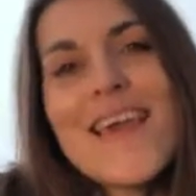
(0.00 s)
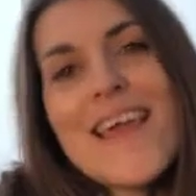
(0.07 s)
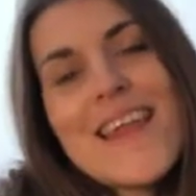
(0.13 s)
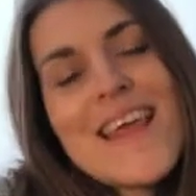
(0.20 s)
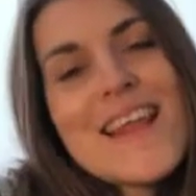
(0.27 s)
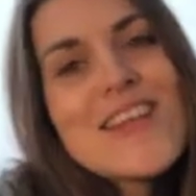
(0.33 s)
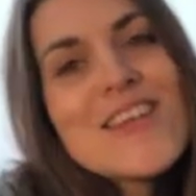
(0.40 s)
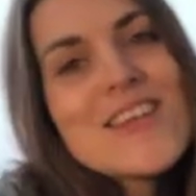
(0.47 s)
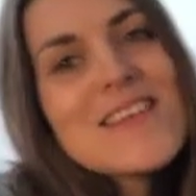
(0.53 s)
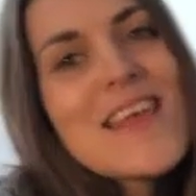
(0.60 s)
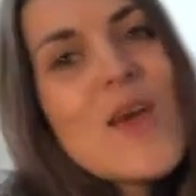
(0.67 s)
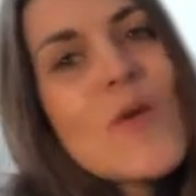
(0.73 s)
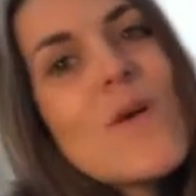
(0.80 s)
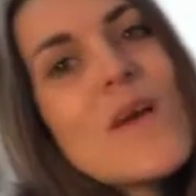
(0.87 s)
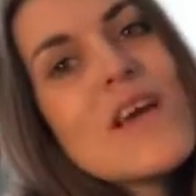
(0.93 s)
in English
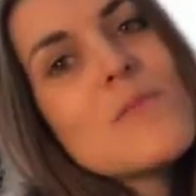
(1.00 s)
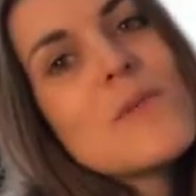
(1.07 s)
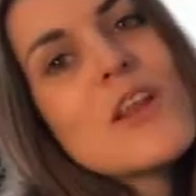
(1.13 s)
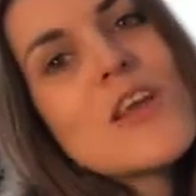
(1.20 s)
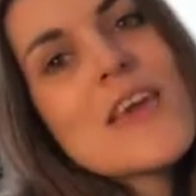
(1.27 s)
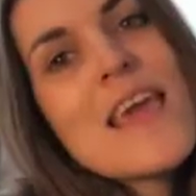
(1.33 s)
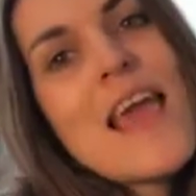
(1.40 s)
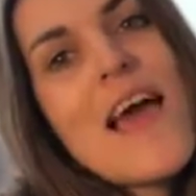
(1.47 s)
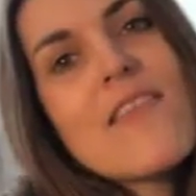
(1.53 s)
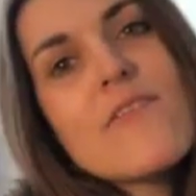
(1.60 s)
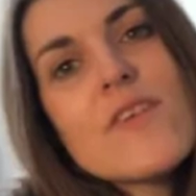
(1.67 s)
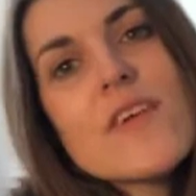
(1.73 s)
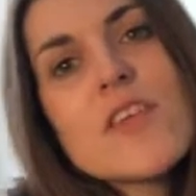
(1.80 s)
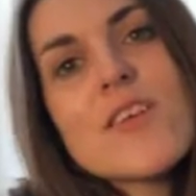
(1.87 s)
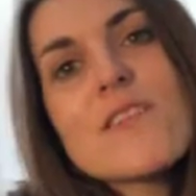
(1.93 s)
today we're going to be looking at the
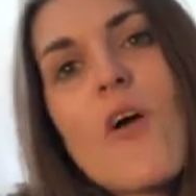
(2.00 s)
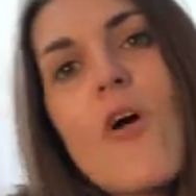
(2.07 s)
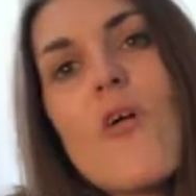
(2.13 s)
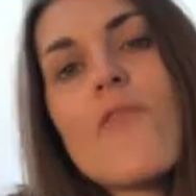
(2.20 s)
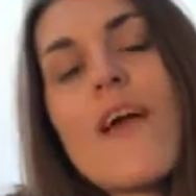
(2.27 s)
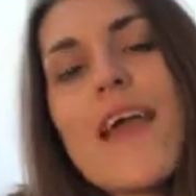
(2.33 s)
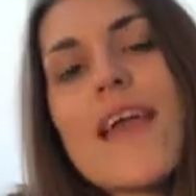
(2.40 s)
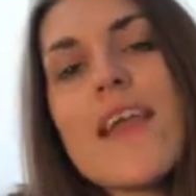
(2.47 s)
features of a